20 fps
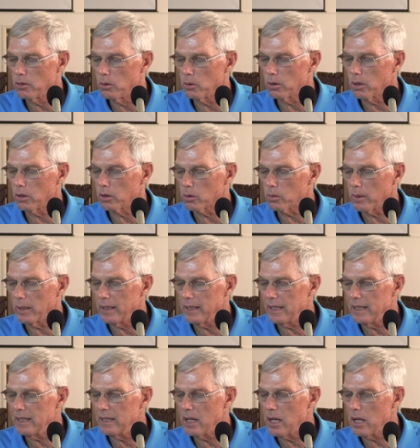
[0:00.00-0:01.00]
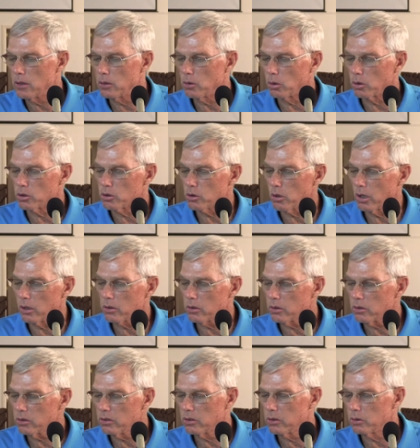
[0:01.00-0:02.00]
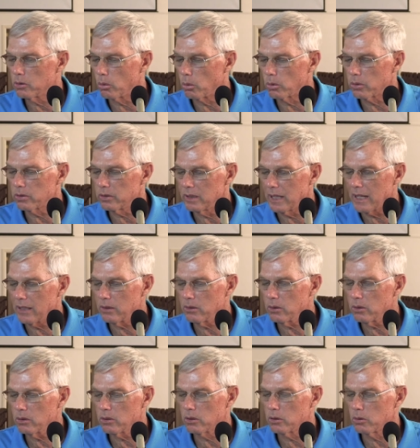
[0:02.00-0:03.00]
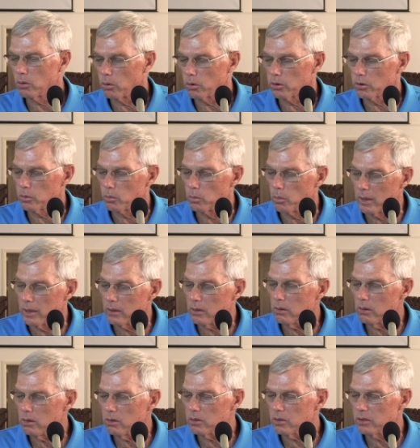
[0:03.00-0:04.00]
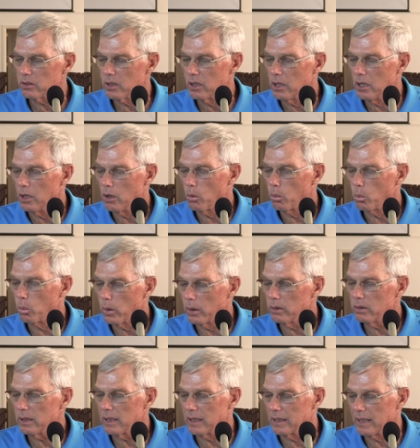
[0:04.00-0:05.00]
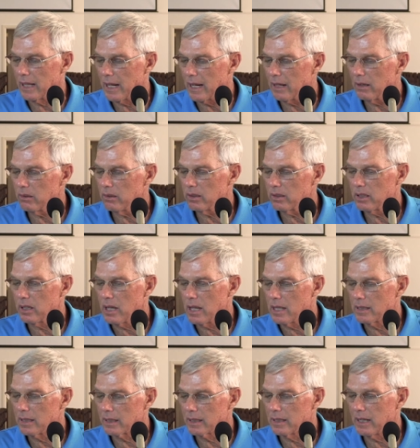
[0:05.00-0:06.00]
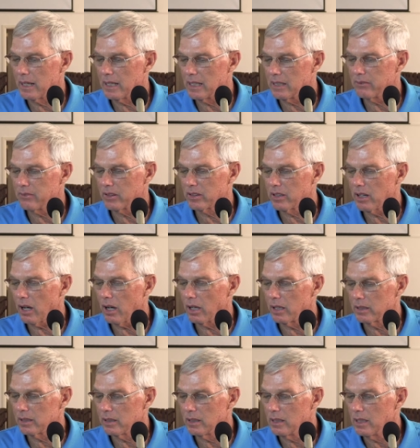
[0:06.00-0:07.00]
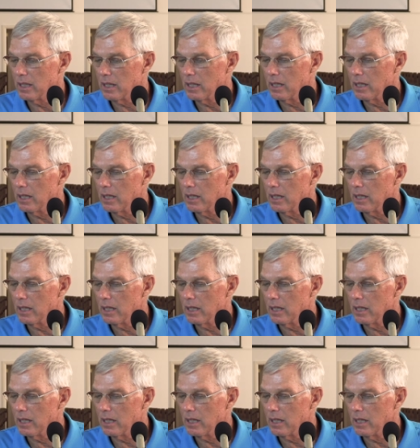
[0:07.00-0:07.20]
nor the greedy, nor drunkards, nor slanderers, nor swindlers will inherit the kingdom of God.